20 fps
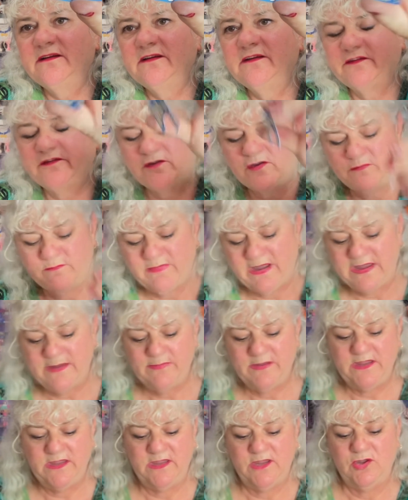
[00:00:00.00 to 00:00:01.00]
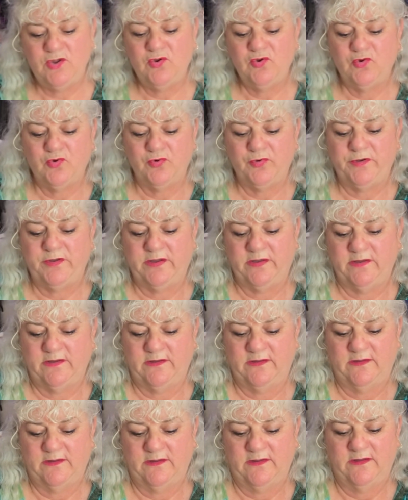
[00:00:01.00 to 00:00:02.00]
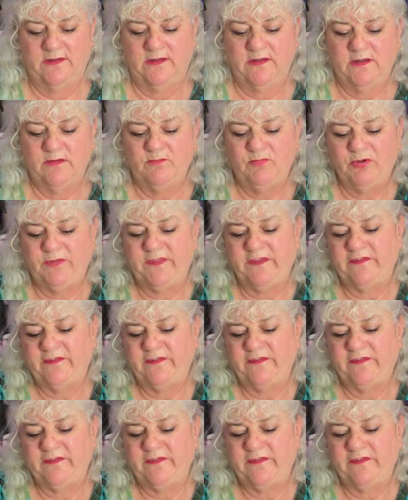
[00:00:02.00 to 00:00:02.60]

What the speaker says: So maybe you could put